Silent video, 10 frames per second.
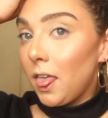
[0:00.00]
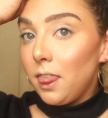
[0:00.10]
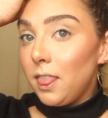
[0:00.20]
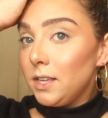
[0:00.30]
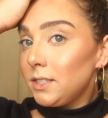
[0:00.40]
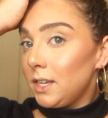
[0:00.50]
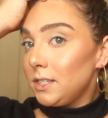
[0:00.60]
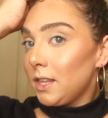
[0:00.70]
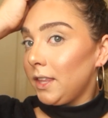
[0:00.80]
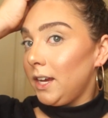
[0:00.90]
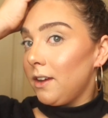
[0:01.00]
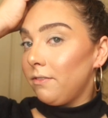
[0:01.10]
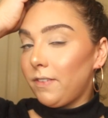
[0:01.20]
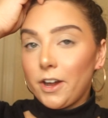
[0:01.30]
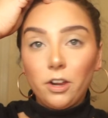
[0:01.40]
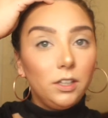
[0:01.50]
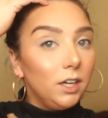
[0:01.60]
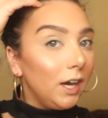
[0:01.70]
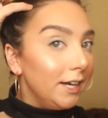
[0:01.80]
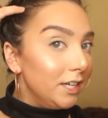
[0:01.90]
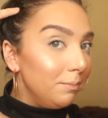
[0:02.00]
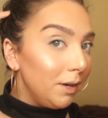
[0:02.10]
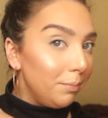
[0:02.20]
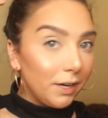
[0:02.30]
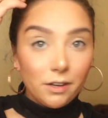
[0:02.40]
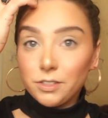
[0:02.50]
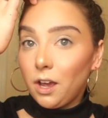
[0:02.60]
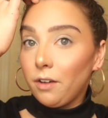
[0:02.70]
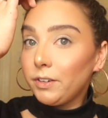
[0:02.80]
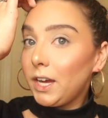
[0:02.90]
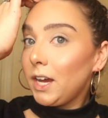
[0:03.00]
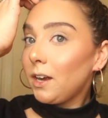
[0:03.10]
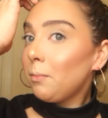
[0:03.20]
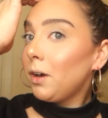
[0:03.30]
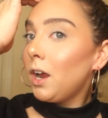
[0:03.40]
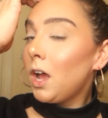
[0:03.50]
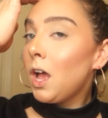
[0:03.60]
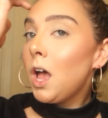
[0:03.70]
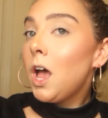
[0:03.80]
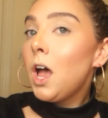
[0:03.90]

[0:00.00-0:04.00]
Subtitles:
This is the final look. I did my brows off camera.